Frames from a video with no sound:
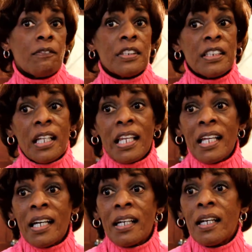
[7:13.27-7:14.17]

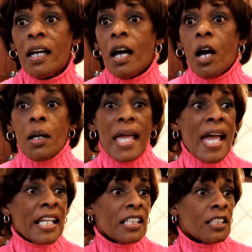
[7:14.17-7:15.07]
vanilla,
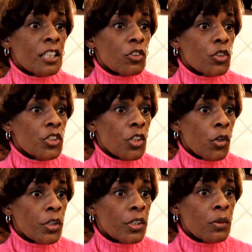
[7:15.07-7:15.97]
adding it to
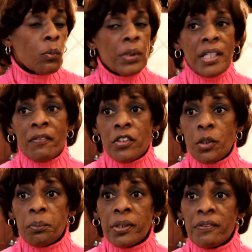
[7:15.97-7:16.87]
yogurt, whatever
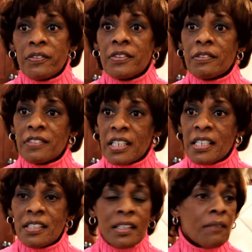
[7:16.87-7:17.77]
your preference of
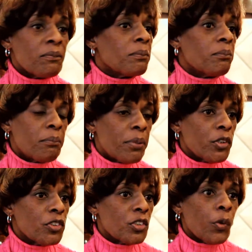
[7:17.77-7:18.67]
taste. And I
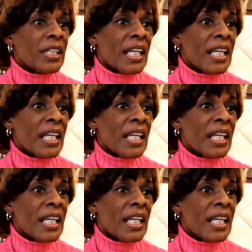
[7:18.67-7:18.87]
purchase